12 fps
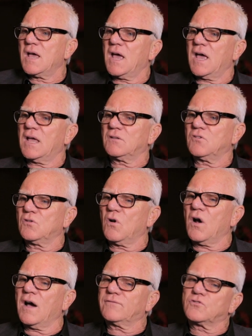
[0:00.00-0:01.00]
And, you know,
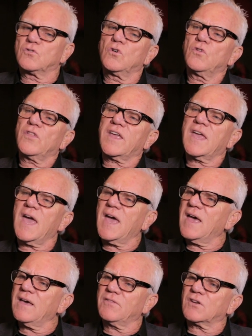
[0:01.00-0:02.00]
after all the
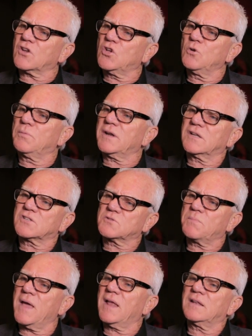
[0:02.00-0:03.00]
care that Kubrick had
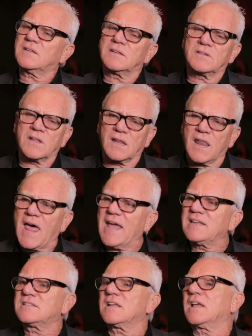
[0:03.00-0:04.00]
spent in the
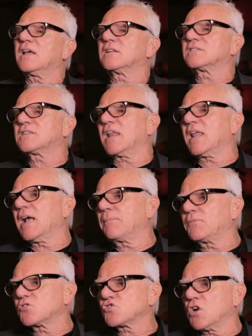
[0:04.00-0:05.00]
lighting and setting
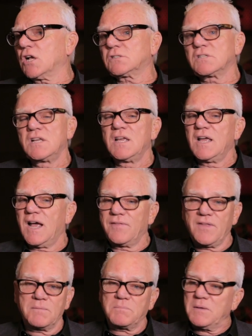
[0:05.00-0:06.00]
up the shots, and
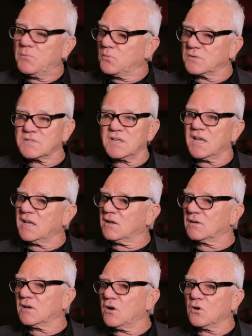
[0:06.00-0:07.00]
then people were seeing it
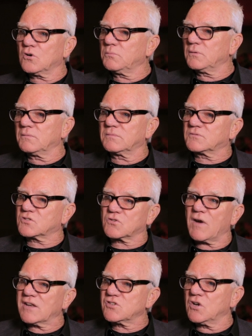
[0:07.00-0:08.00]
on a horrible,
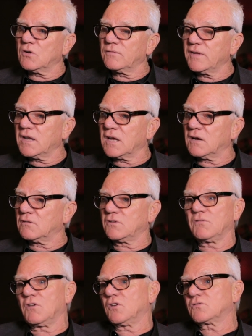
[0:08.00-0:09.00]
scratchy old video, you
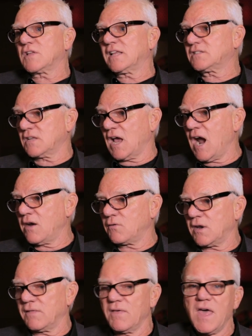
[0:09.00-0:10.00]
know. That's the
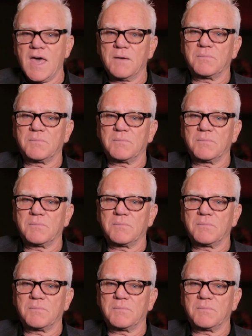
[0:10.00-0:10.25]
irony there.